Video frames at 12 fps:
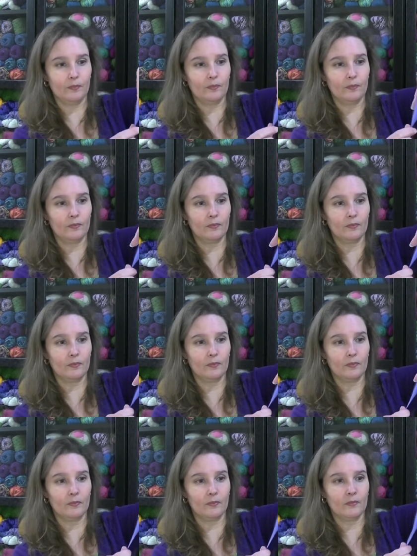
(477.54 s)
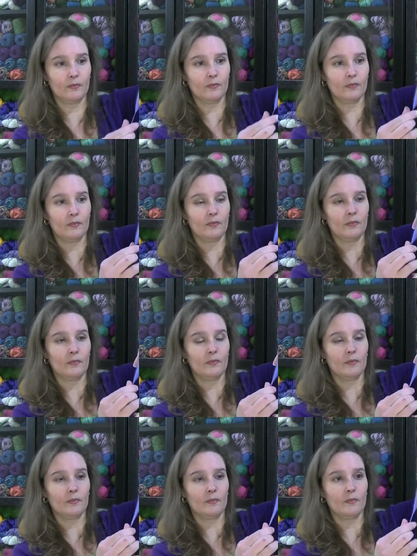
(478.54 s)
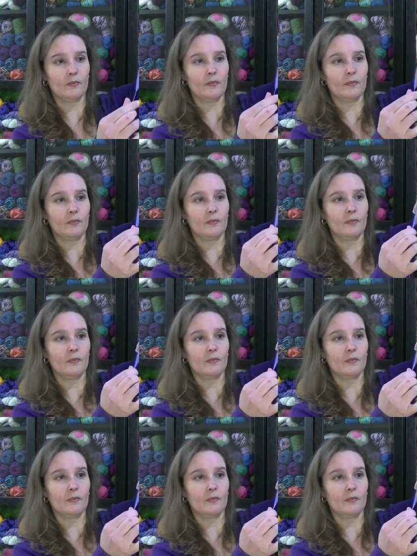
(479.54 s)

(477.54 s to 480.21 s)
Nothing is said.